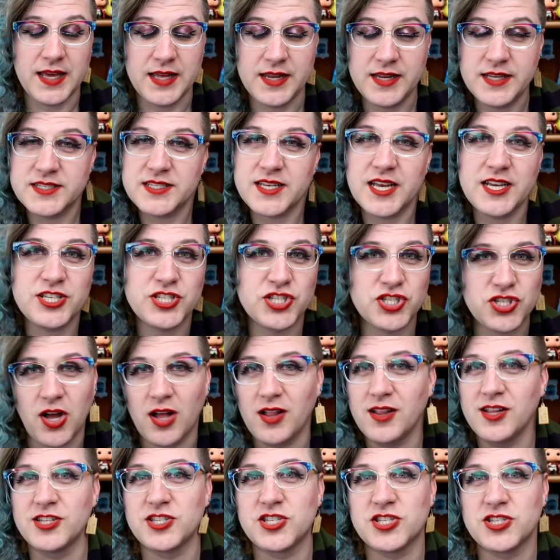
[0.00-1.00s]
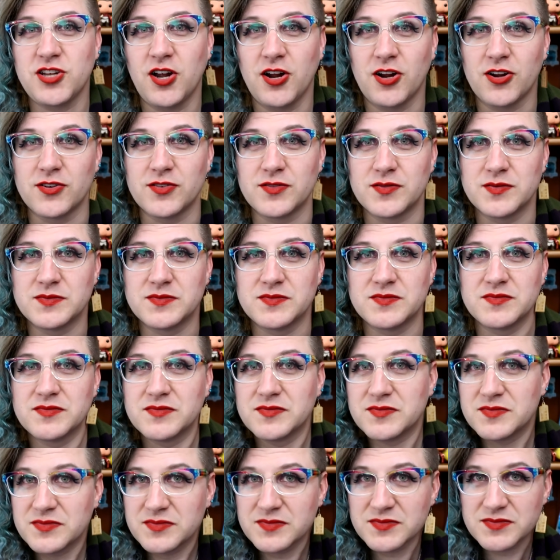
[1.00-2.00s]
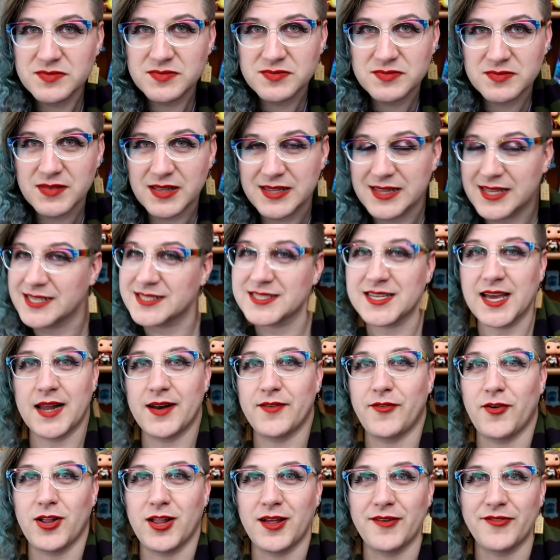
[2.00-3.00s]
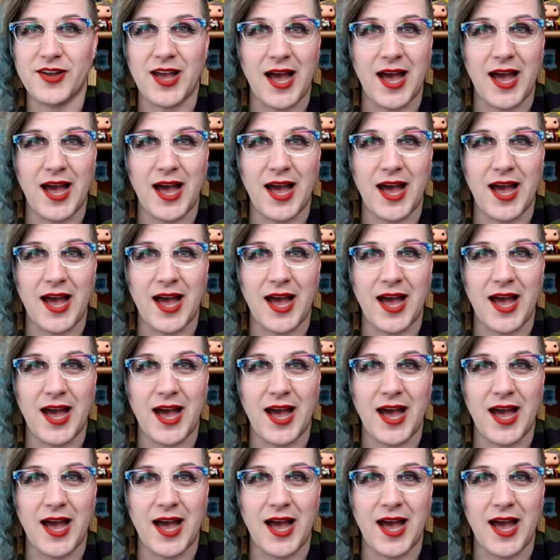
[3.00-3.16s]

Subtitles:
It is a solid start. And that's kind of all I've